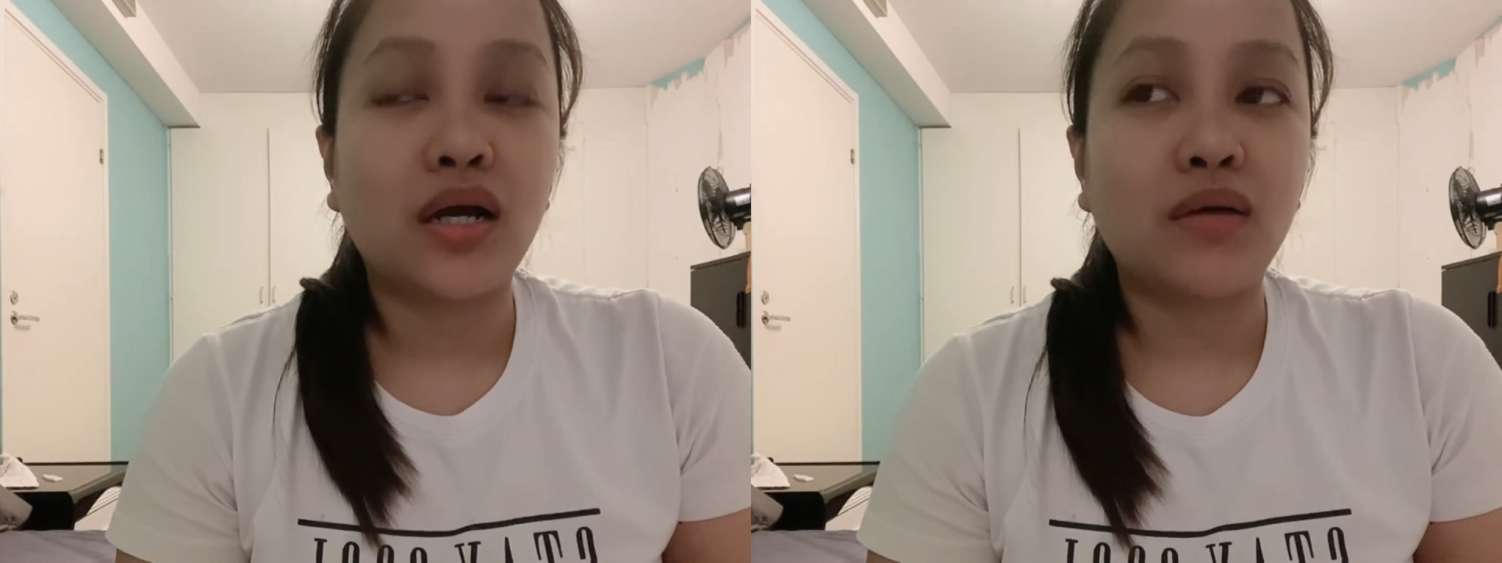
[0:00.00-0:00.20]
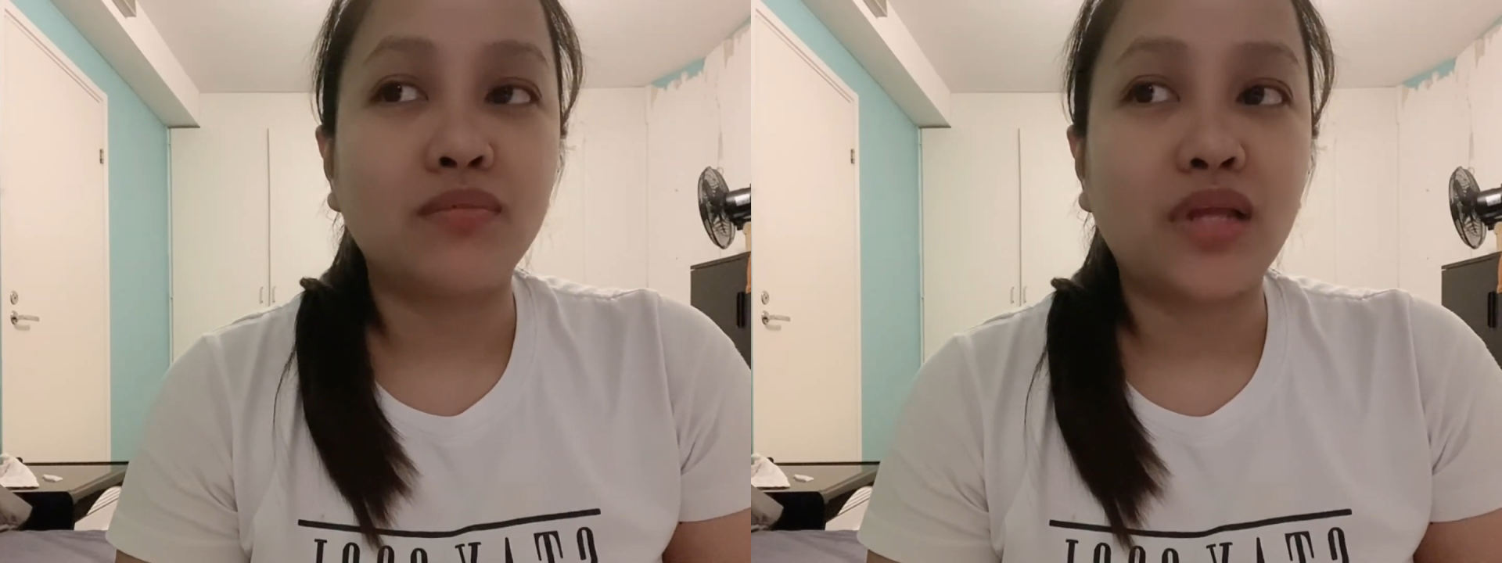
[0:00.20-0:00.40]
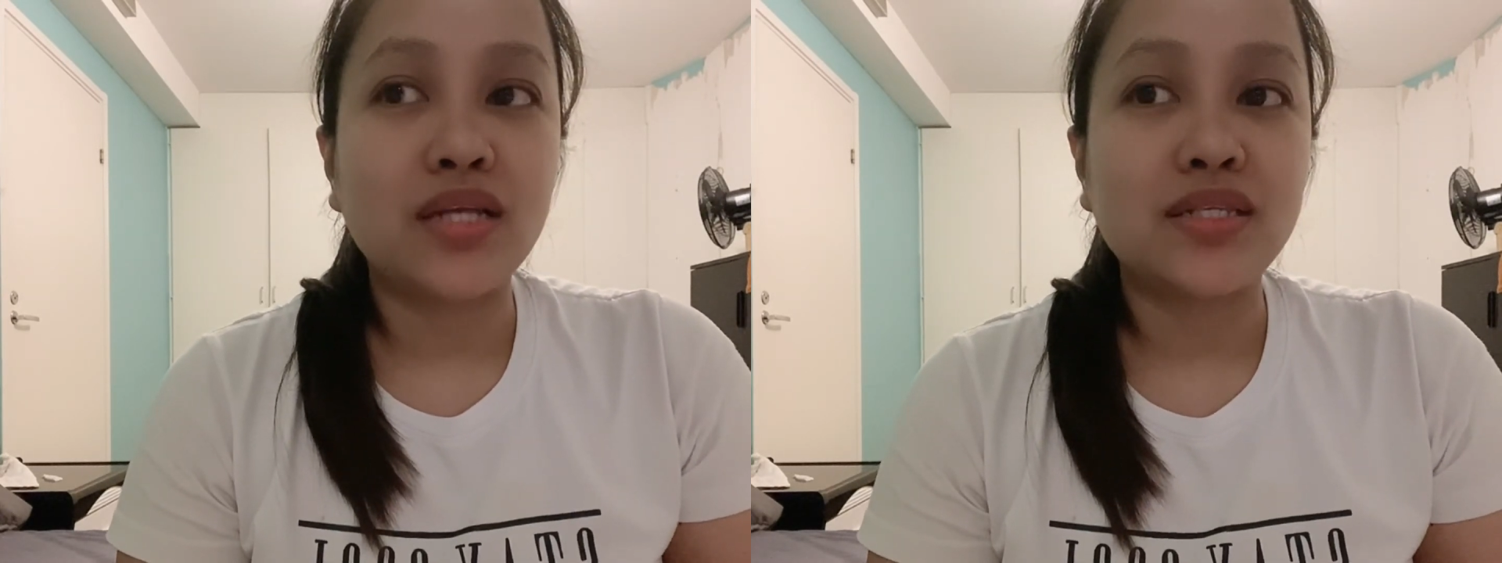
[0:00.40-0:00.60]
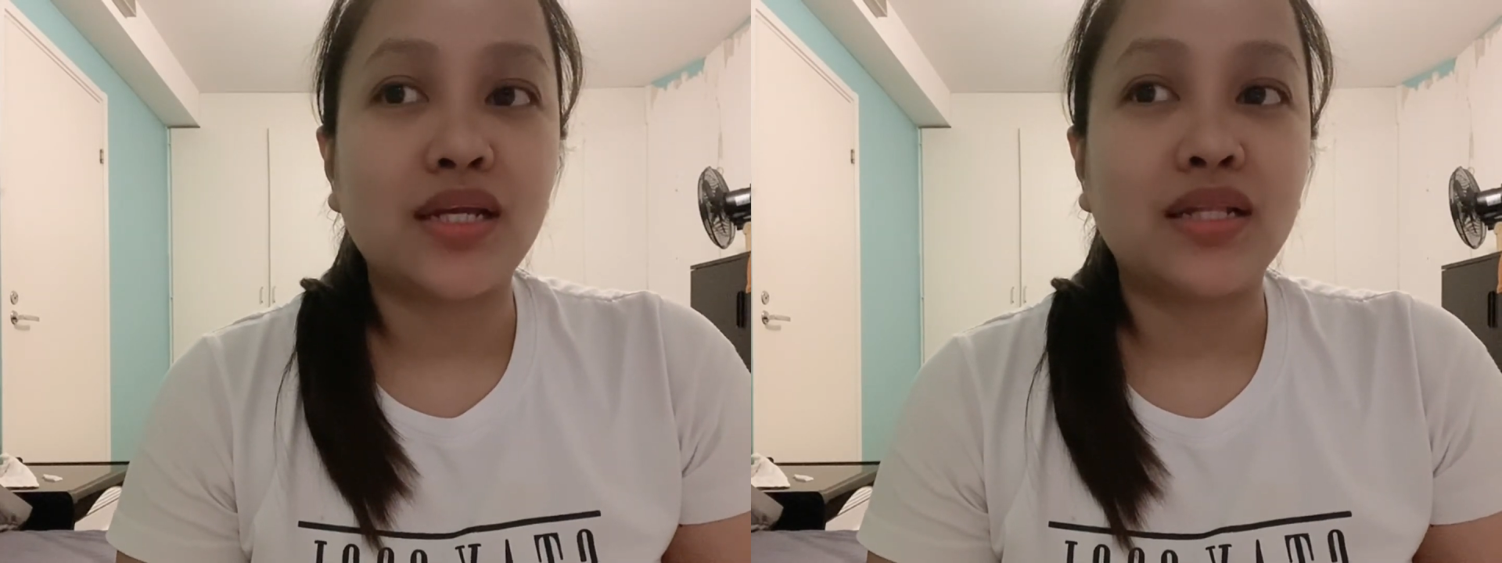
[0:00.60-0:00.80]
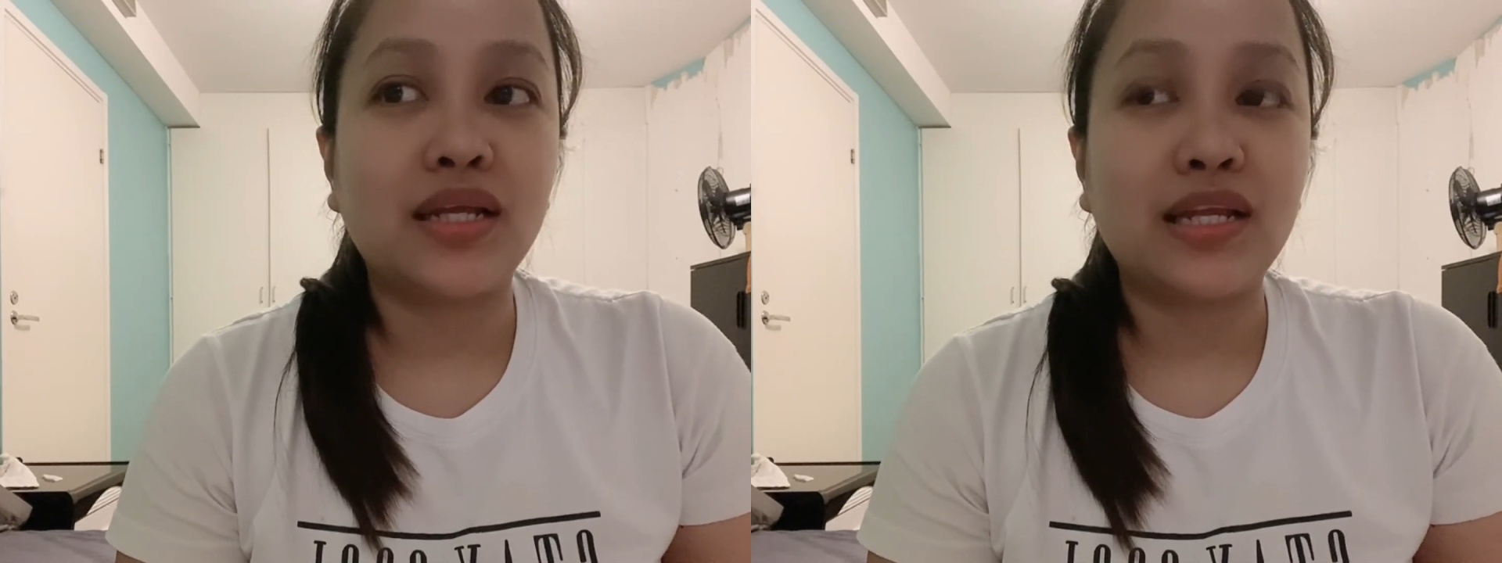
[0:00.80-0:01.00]
They
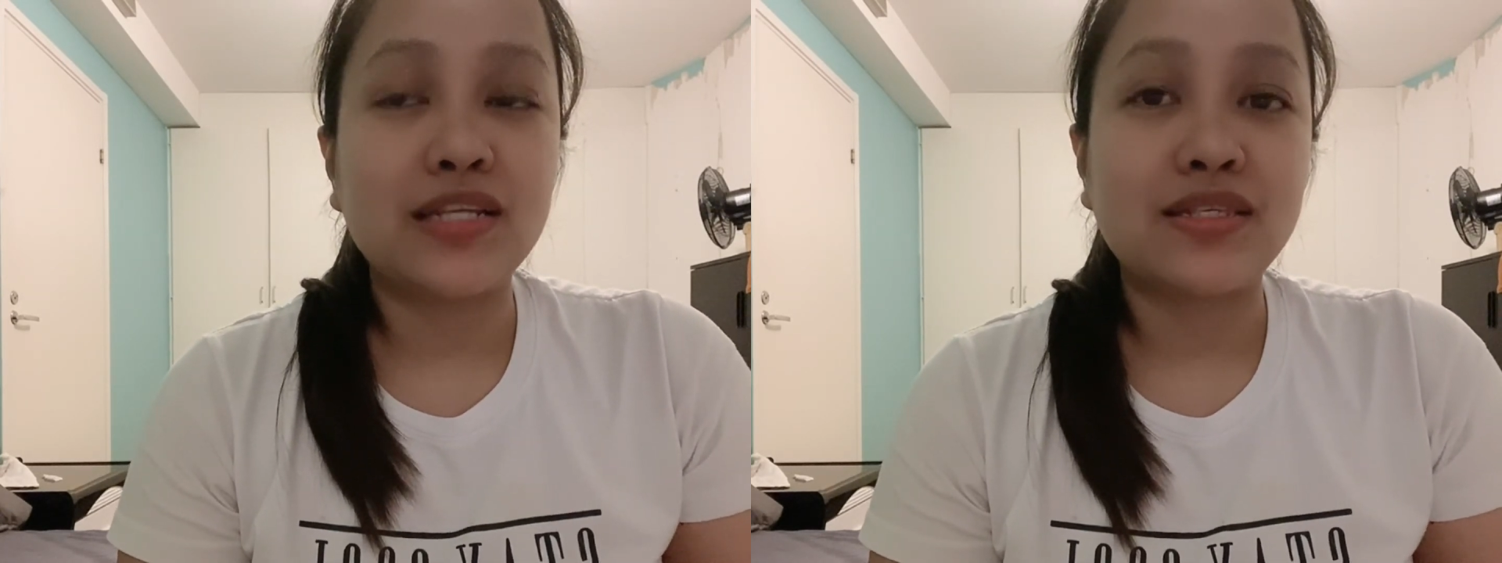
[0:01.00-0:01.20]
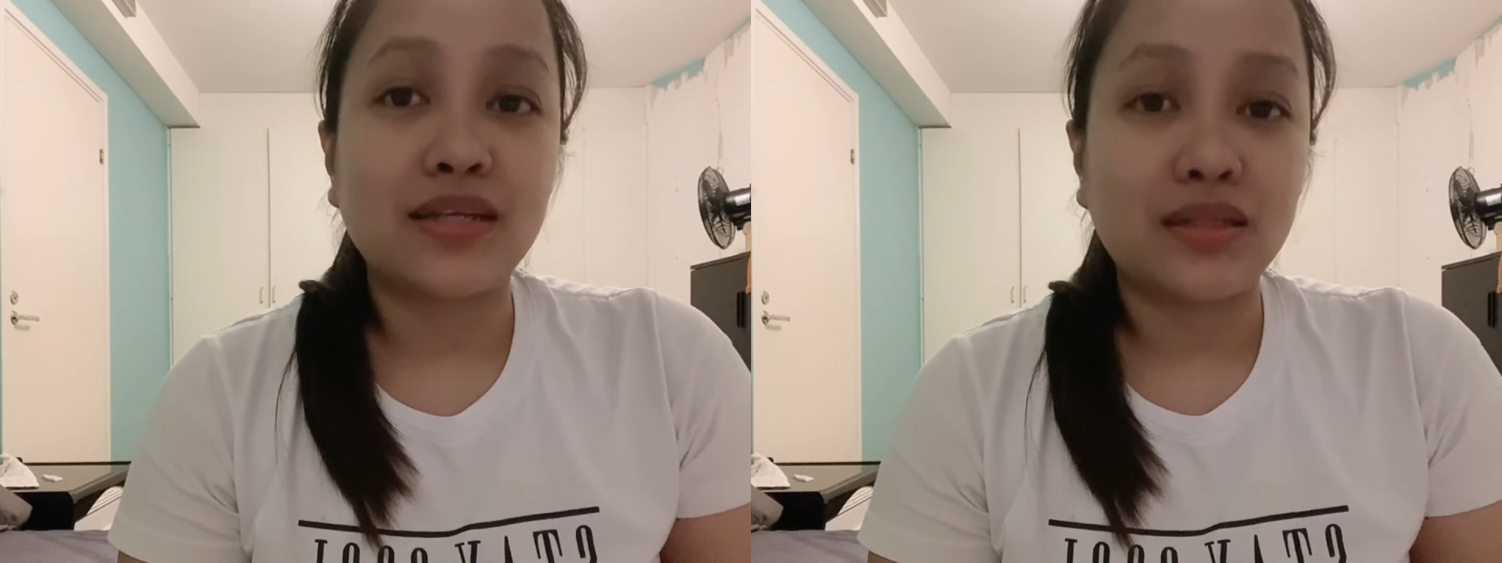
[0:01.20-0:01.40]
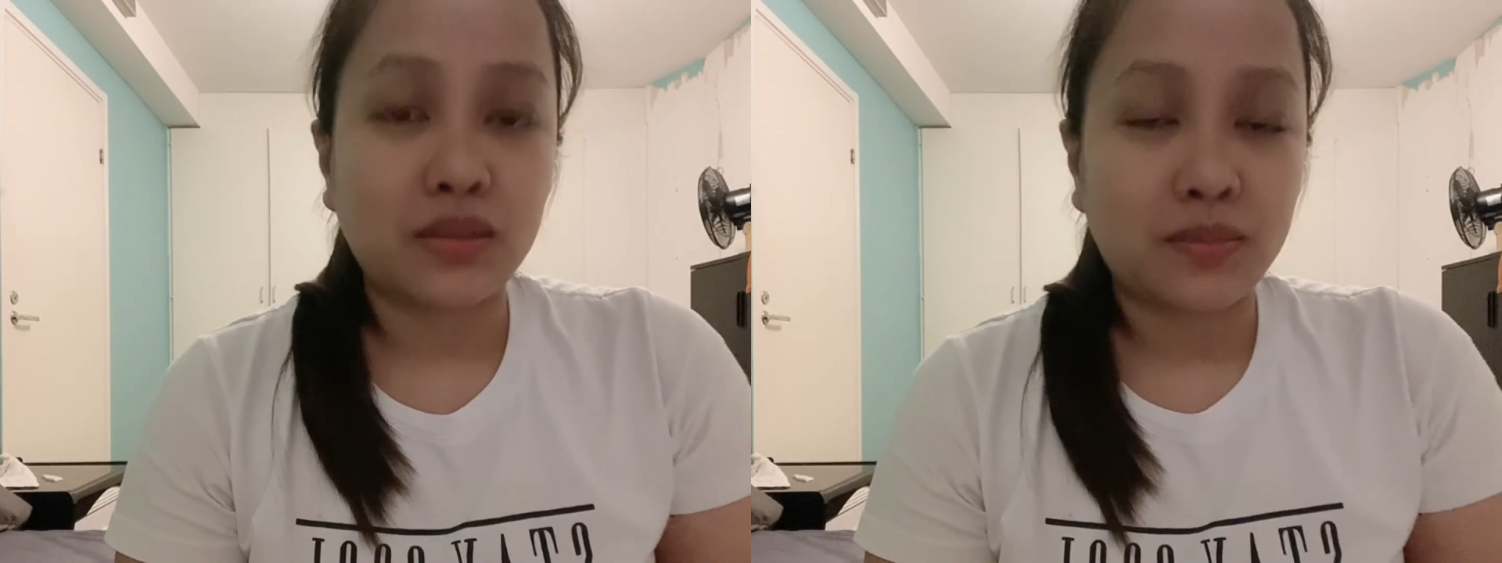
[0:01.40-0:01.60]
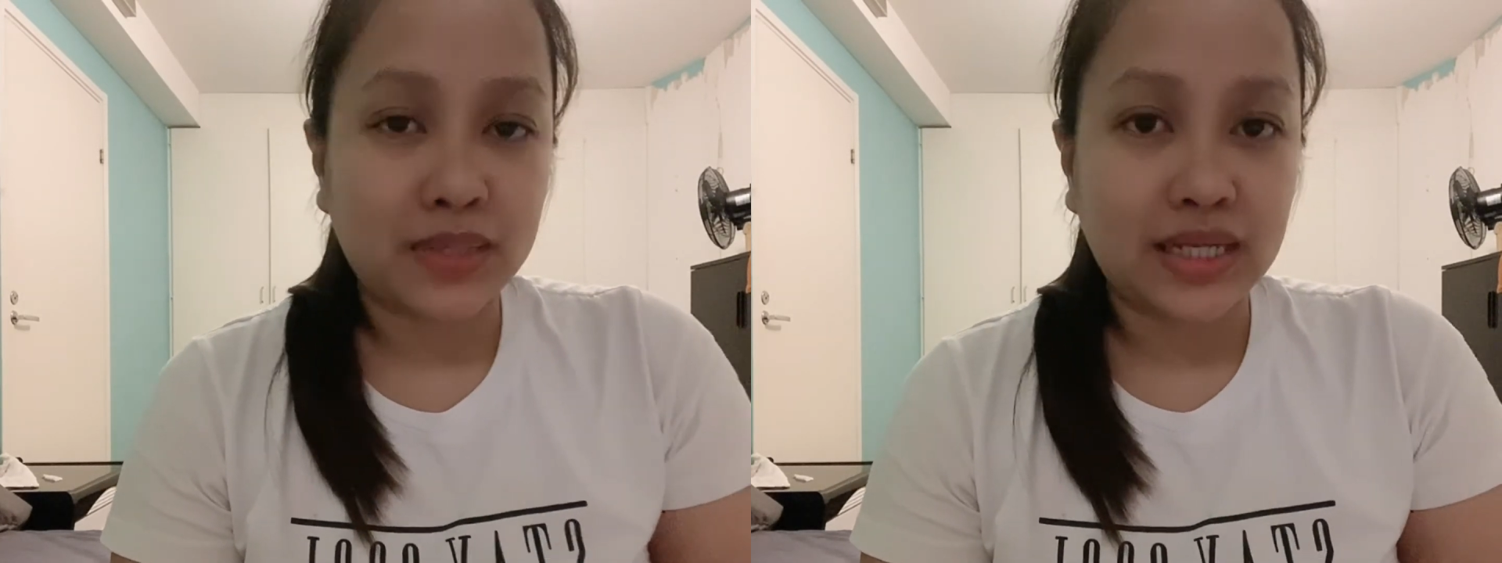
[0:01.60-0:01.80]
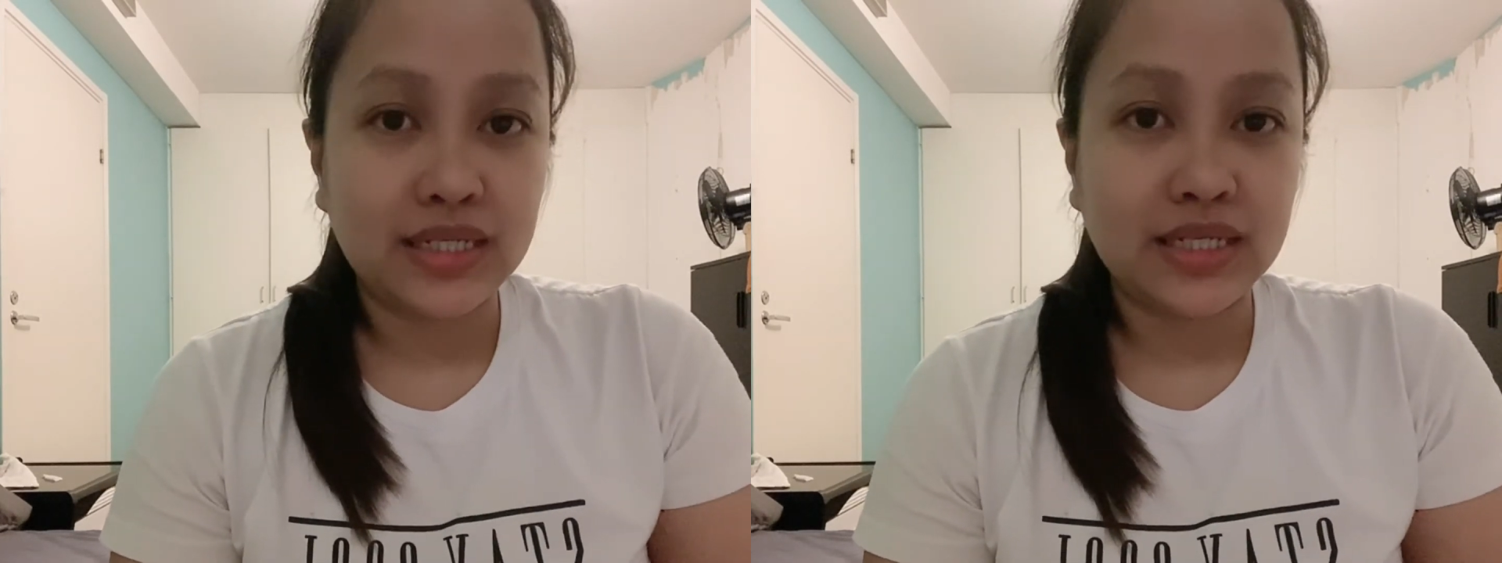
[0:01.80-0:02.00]
say that it's not a
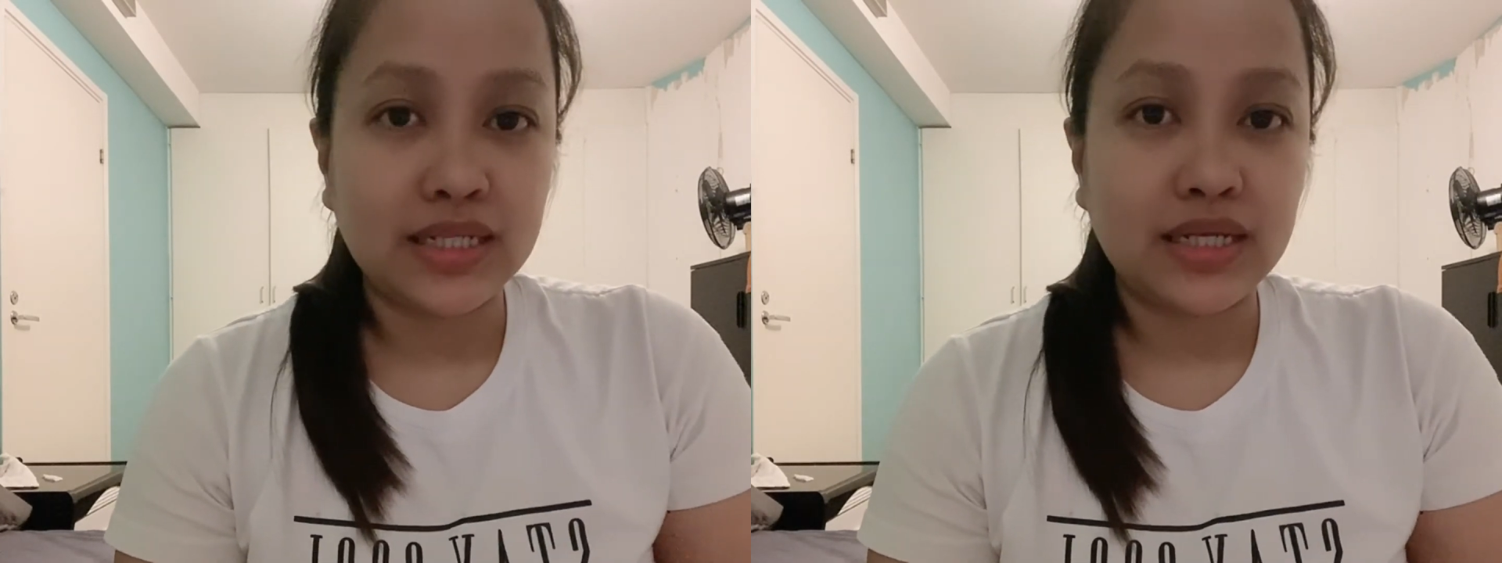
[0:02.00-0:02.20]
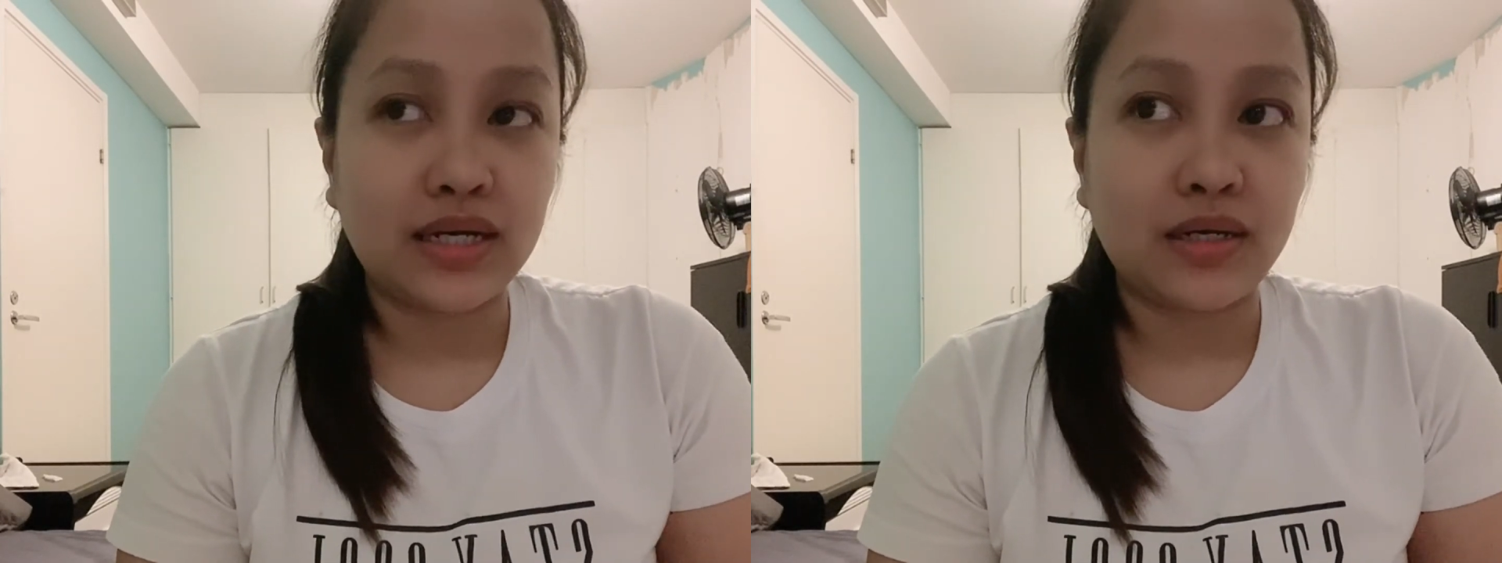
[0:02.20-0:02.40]
valid